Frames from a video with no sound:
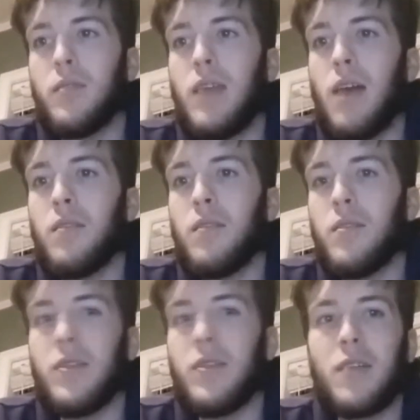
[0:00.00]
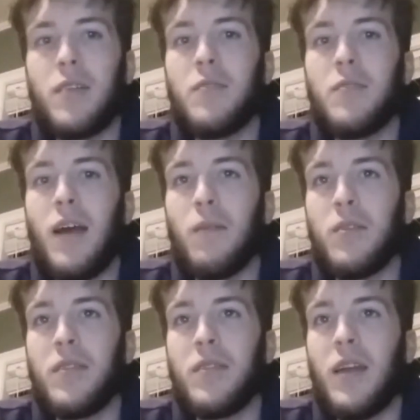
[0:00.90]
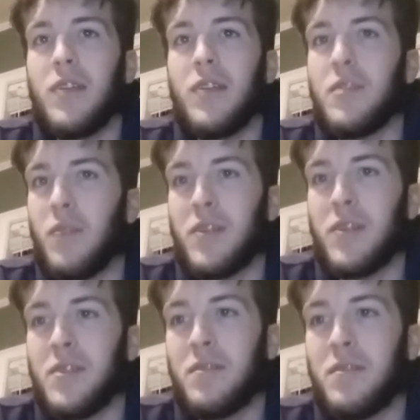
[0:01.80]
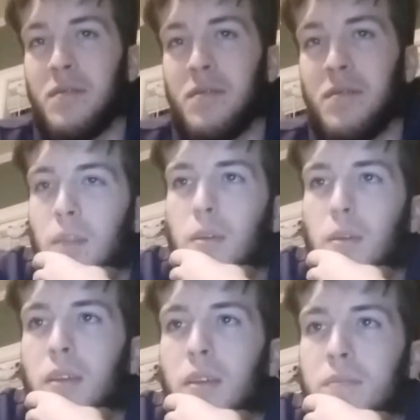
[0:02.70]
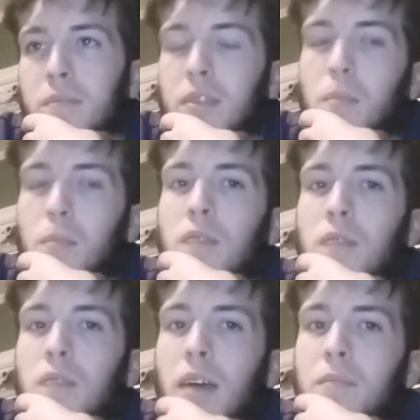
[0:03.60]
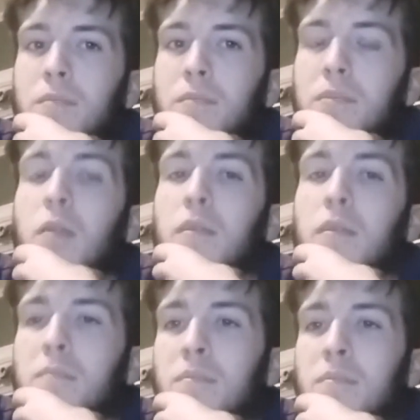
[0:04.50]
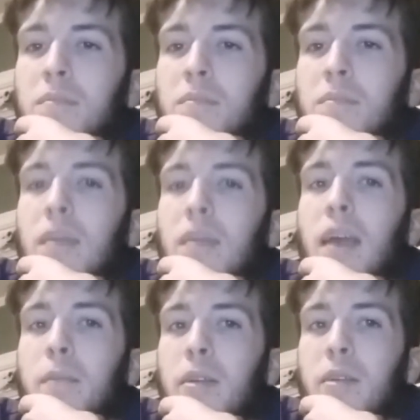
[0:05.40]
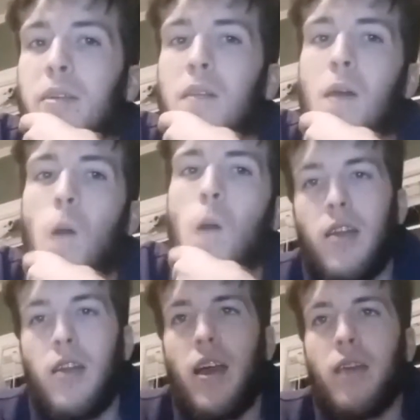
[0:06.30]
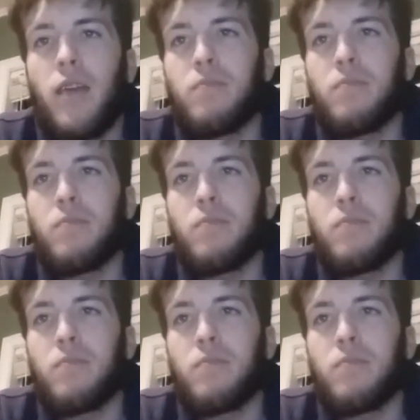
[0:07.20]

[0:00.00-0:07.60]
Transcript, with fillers: To download or not to download, that is the question. Just upload it. Just upload the file. Do it. Yeah, computer. Computer.